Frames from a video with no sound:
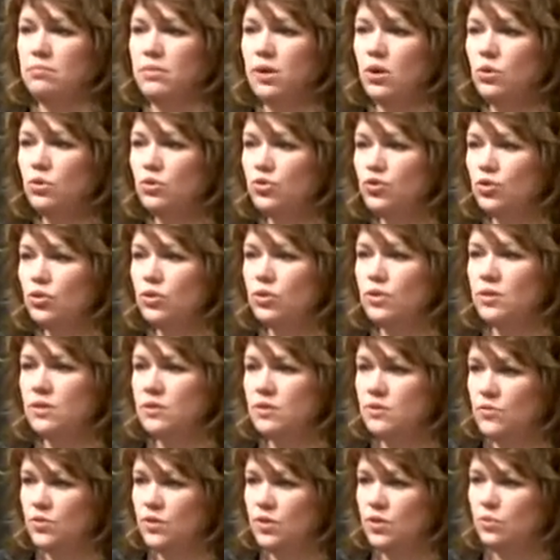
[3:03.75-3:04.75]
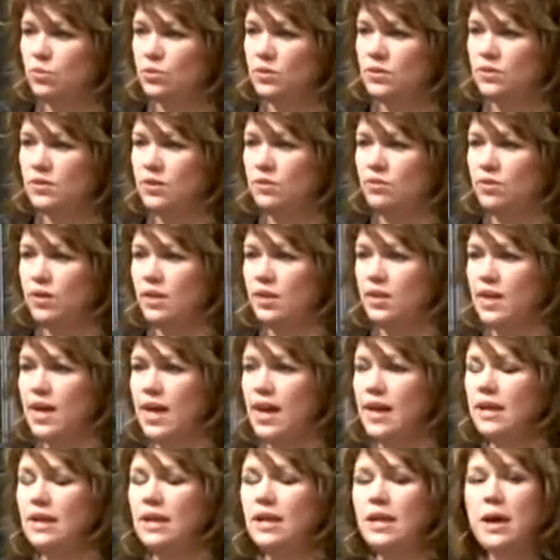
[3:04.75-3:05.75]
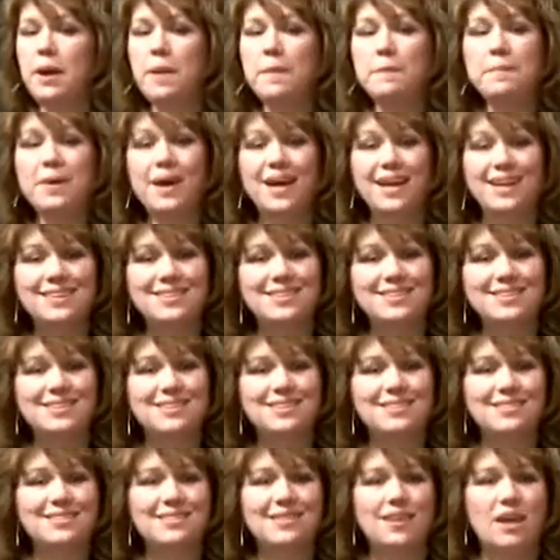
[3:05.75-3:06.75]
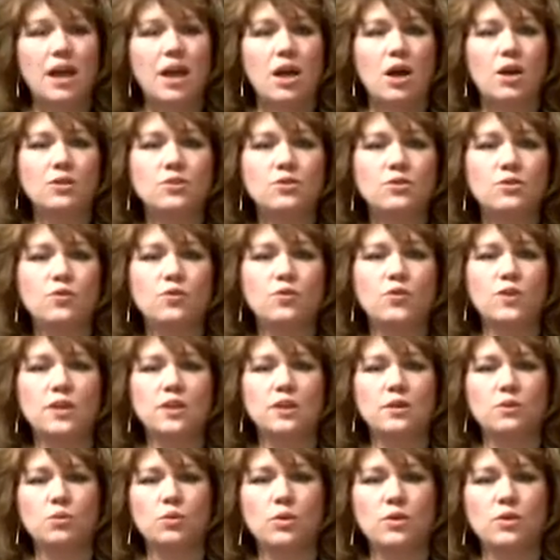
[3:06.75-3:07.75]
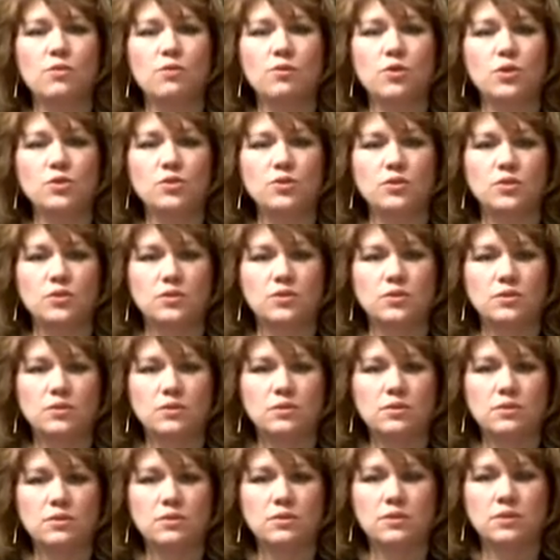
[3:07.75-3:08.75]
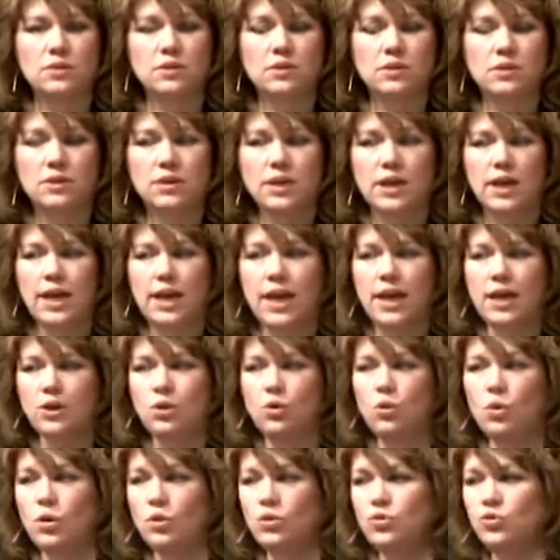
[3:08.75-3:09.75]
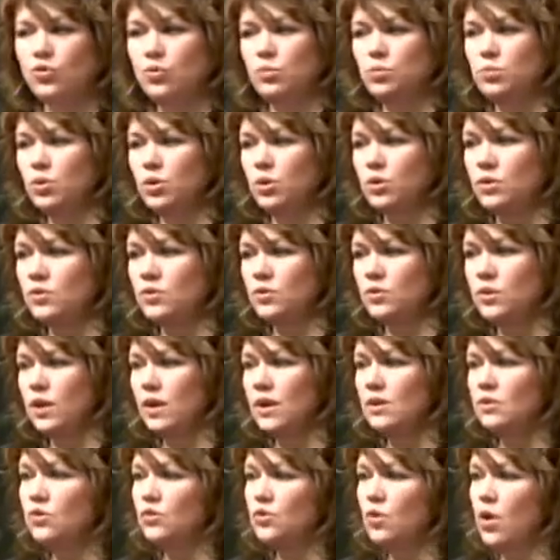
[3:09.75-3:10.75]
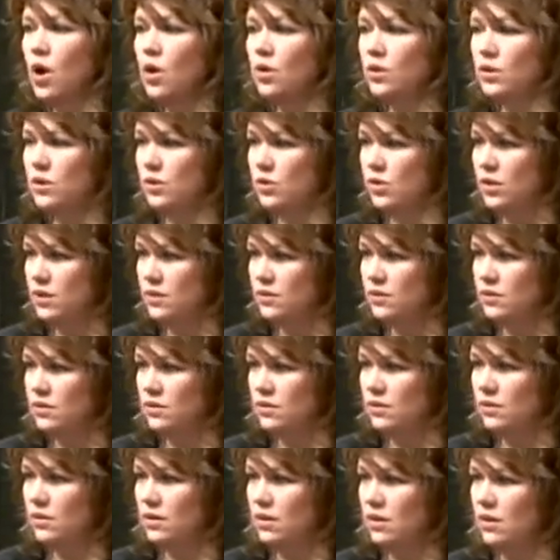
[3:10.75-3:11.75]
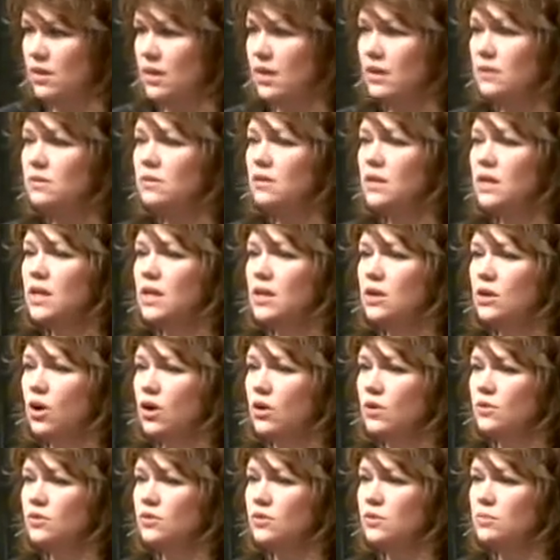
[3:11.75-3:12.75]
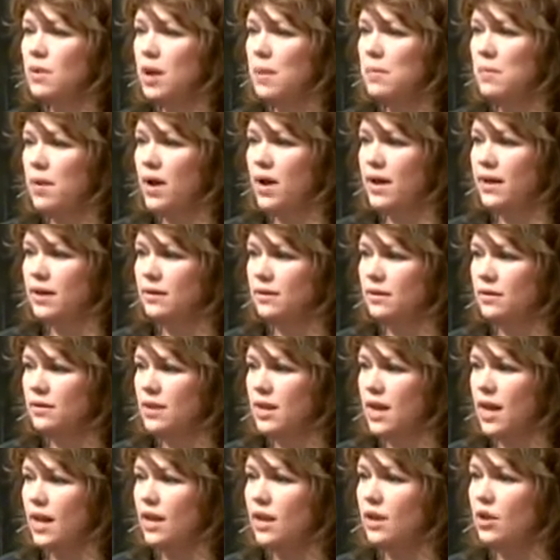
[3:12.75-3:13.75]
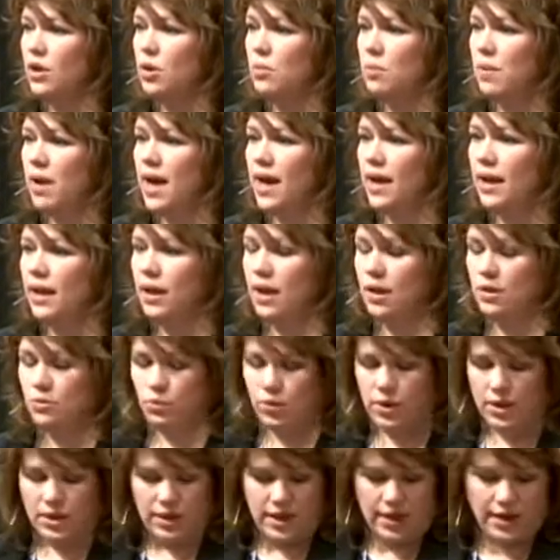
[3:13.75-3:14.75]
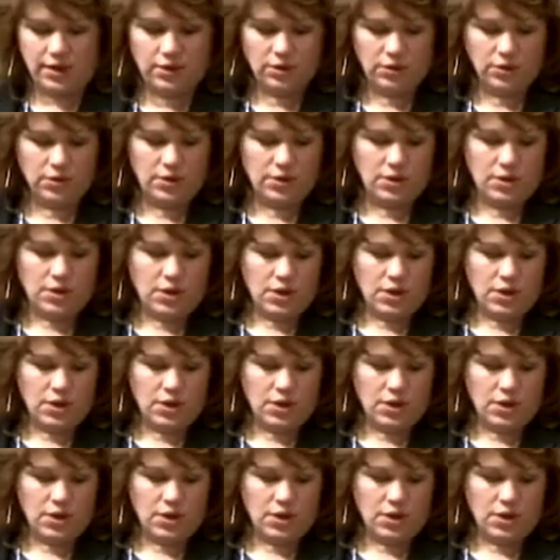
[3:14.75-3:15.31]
My whole journal is filled with stuff like that. But I also fill it with verses and quotes from books and song lyrics, things that he calls to my mind that I can go back and read later.